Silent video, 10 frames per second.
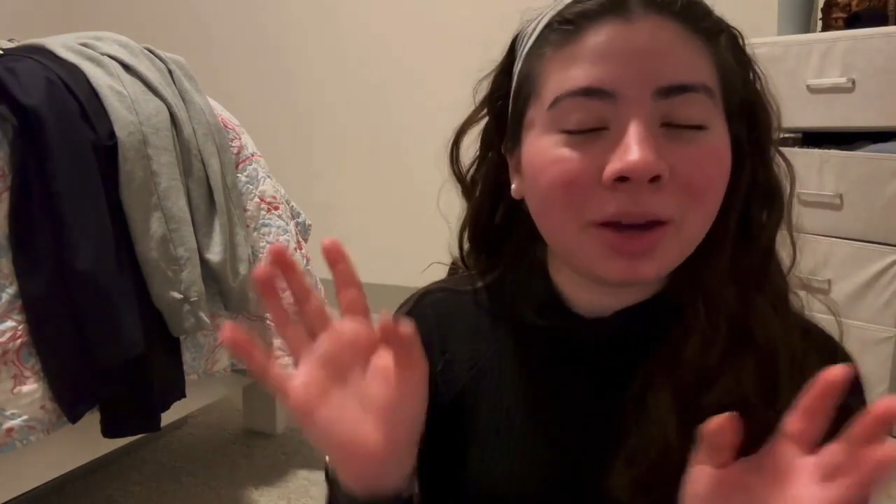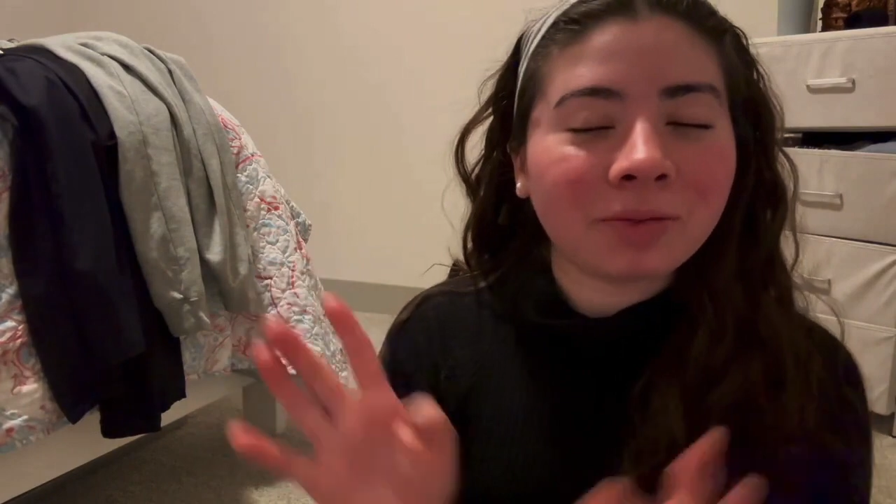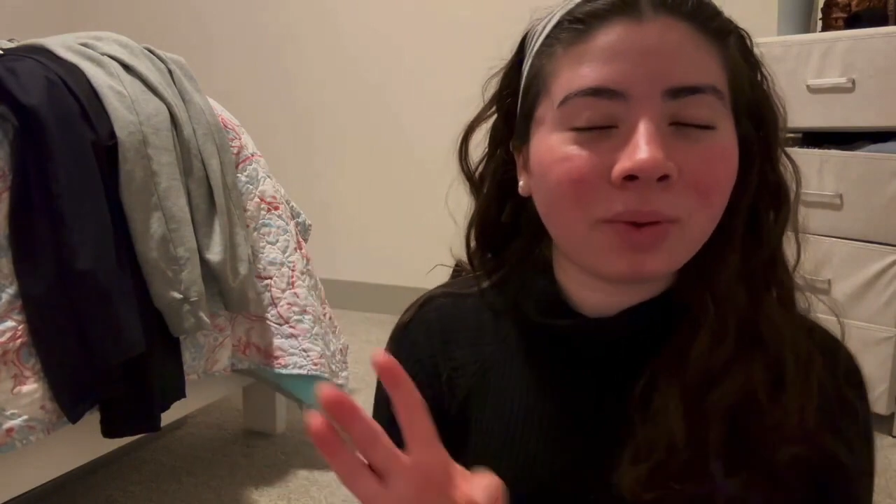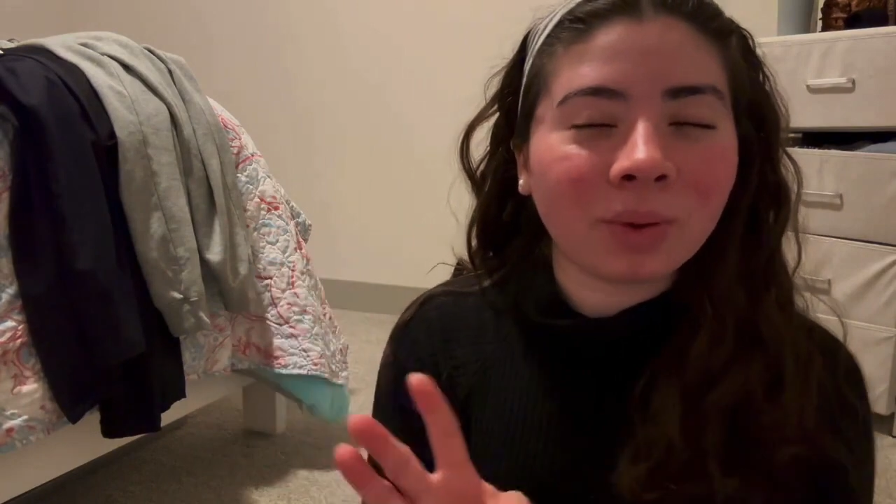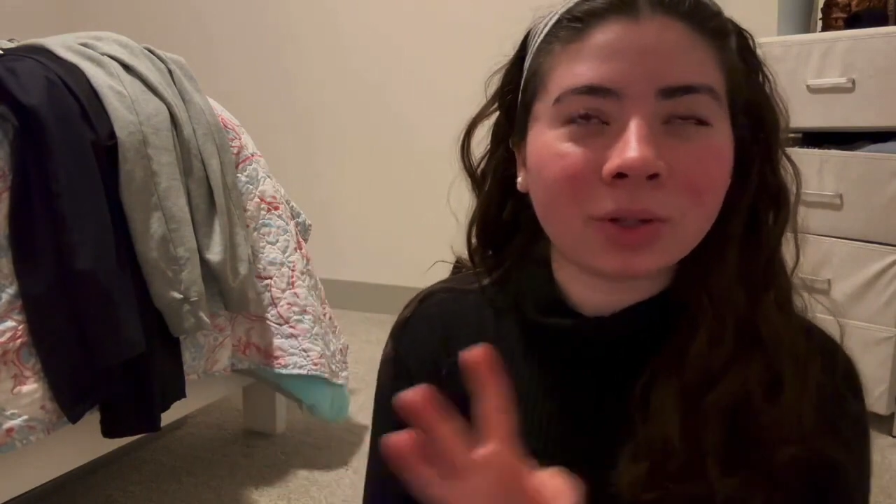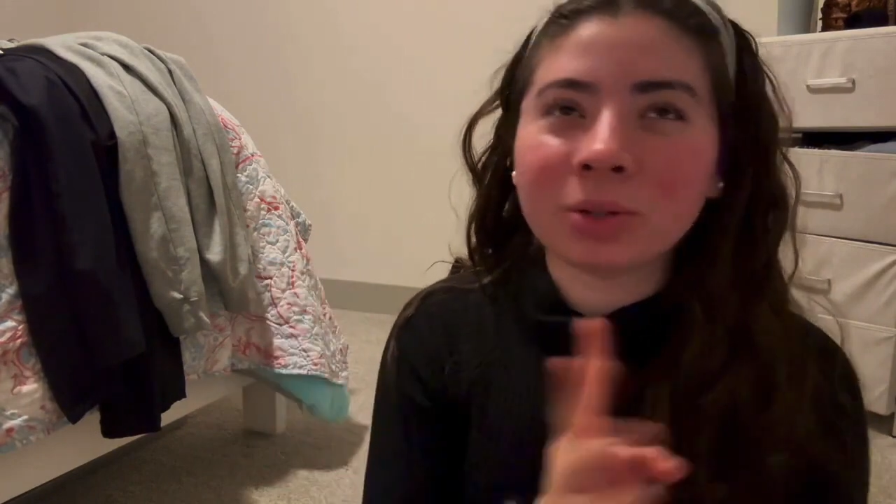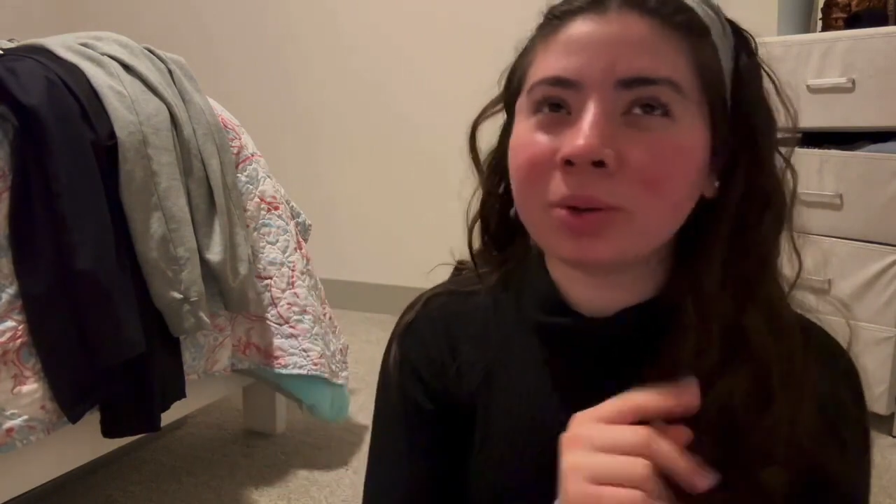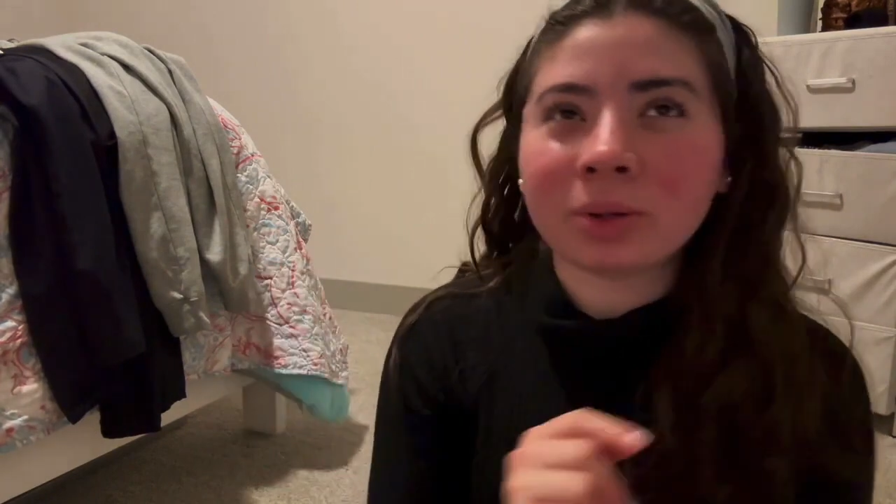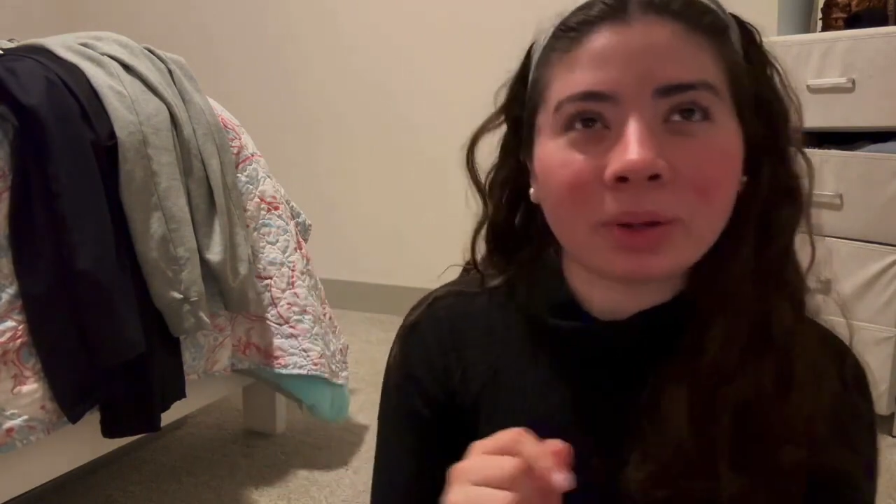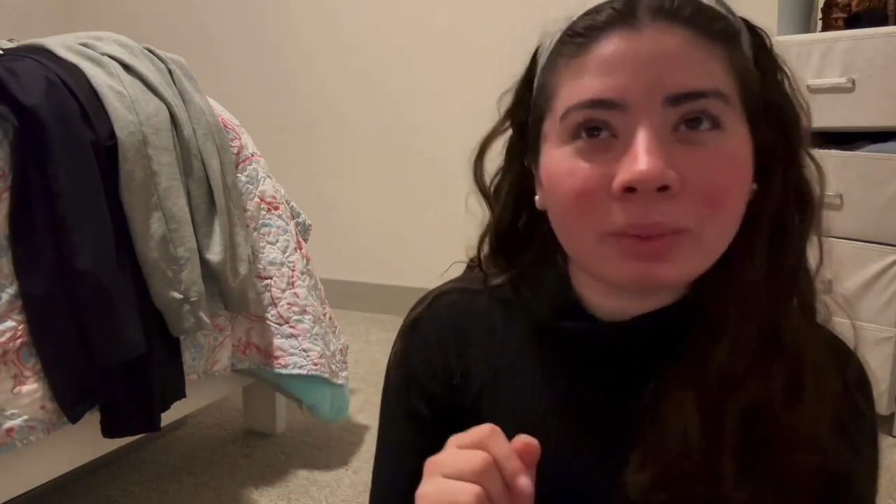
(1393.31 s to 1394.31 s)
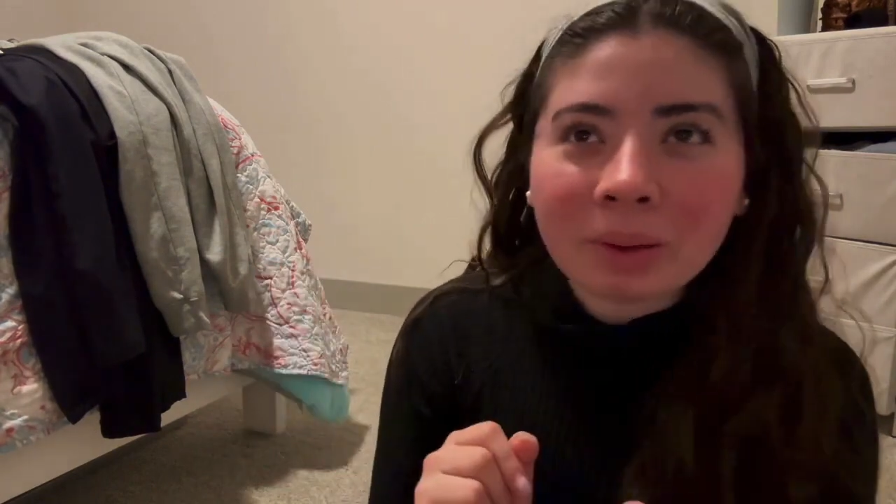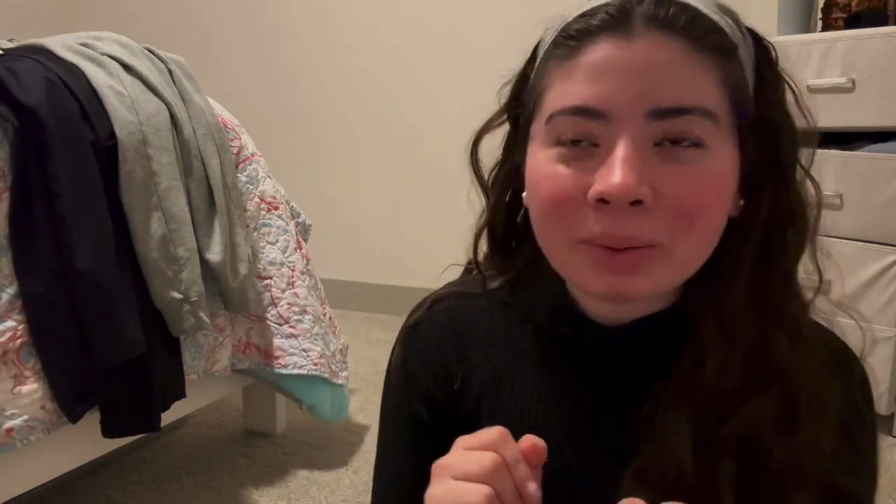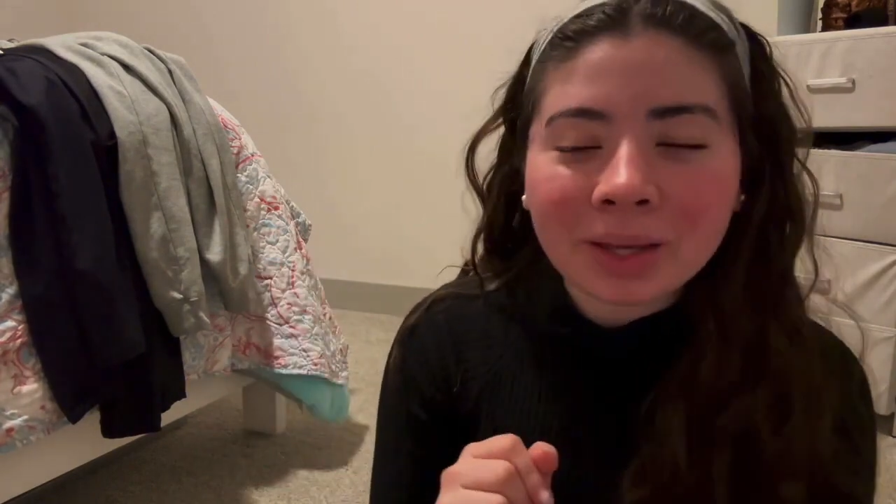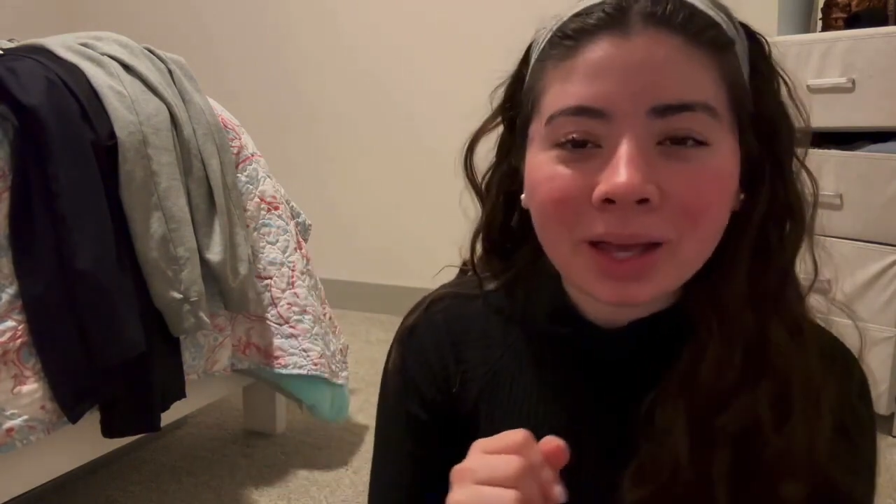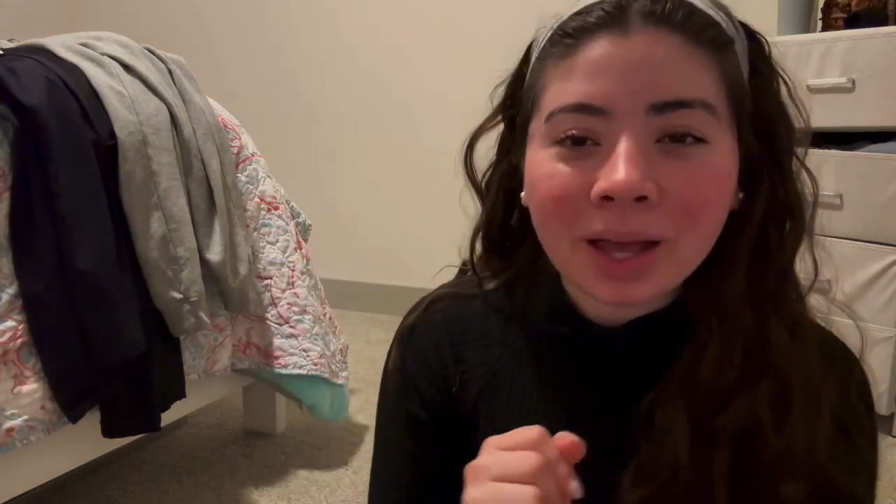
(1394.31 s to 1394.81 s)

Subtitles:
for 2 or 3 maybe.